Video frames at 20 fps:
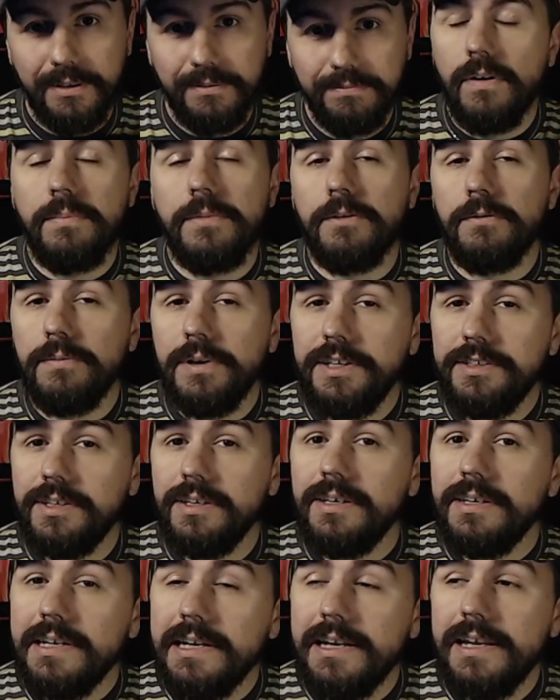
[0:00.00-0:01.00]
From the
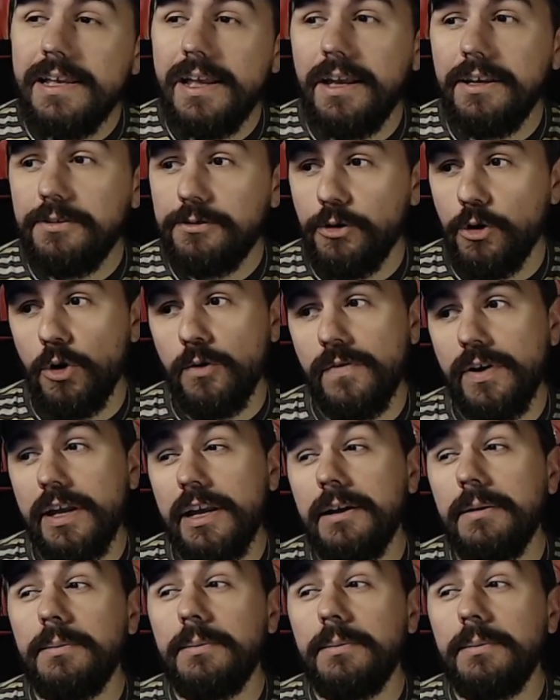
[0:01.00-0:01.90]
recent DDA survey,